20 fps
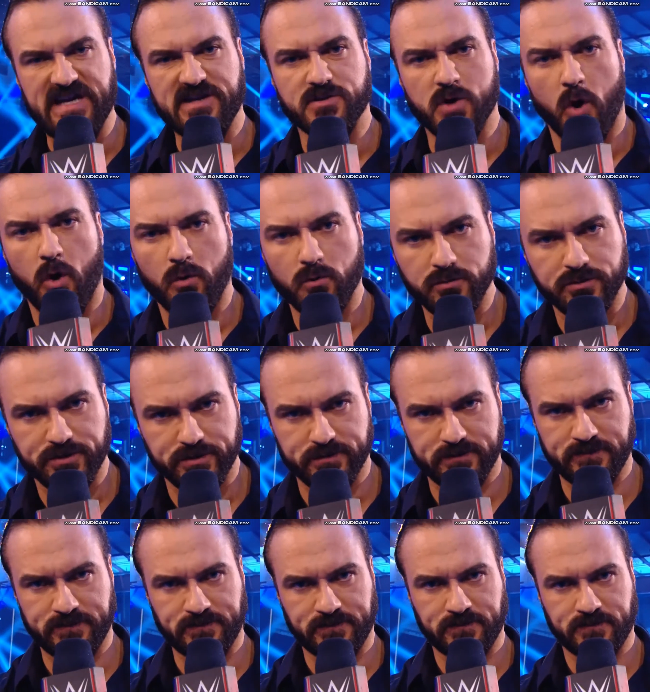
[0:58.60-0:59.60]
he told you
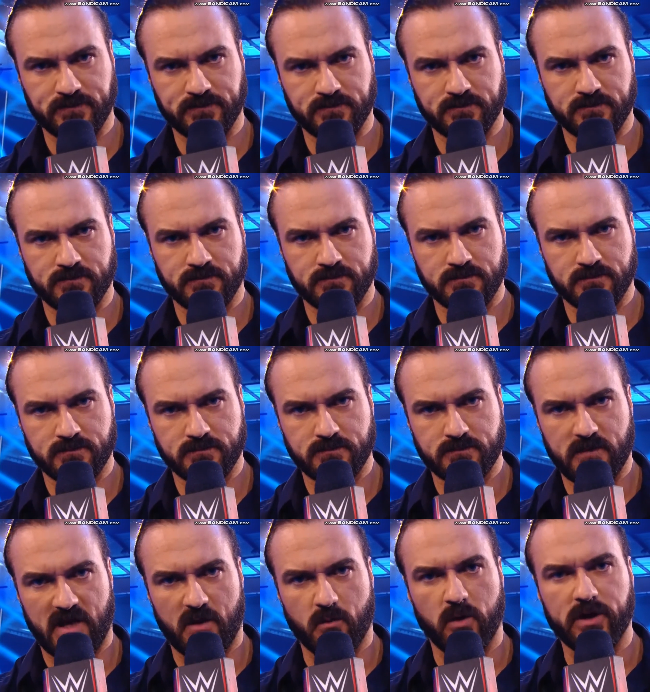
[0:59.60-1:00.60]

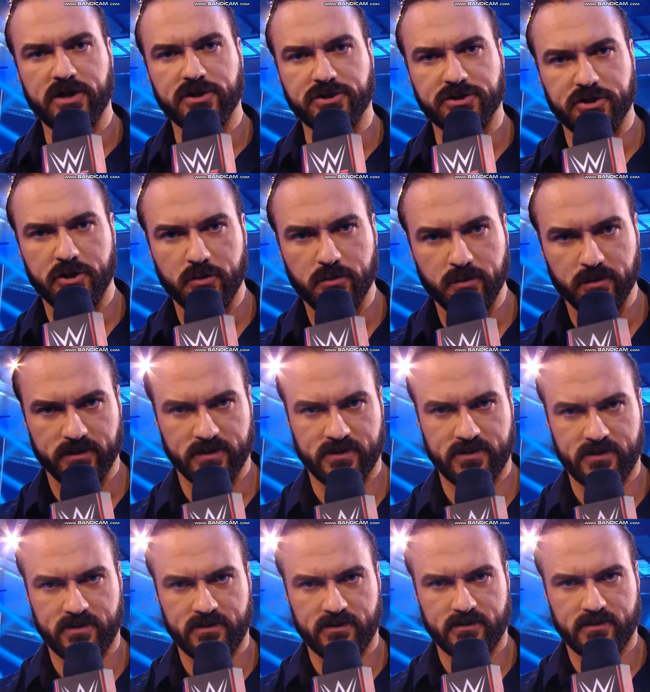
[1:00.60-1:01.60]
he wanted you
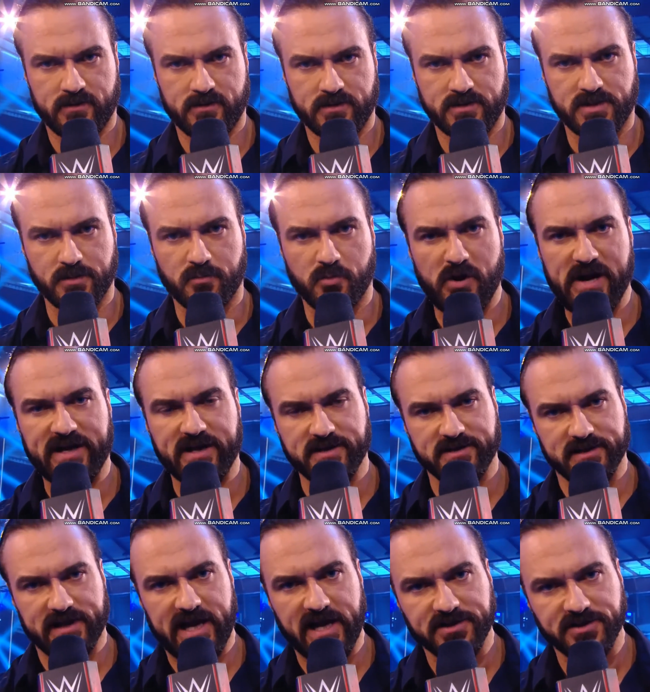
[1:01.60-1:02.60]
to break
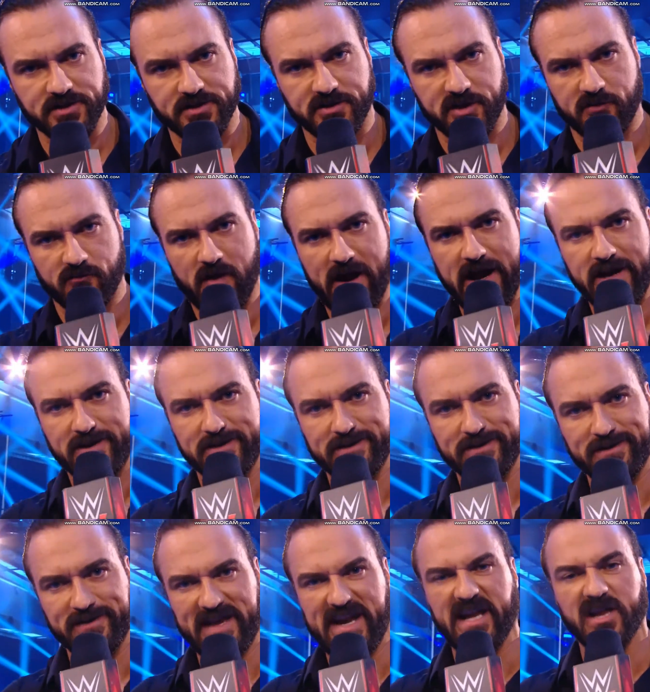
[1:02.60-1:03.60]
his legendary
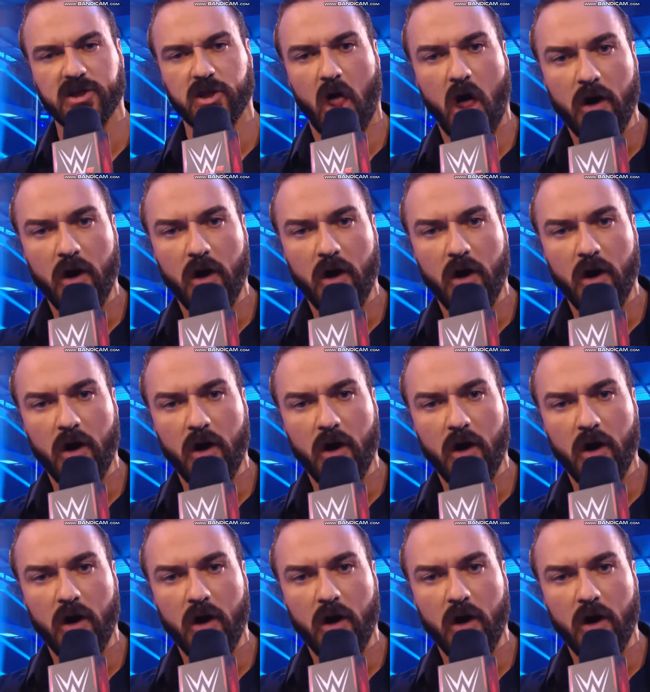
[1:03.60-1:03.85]
record, that he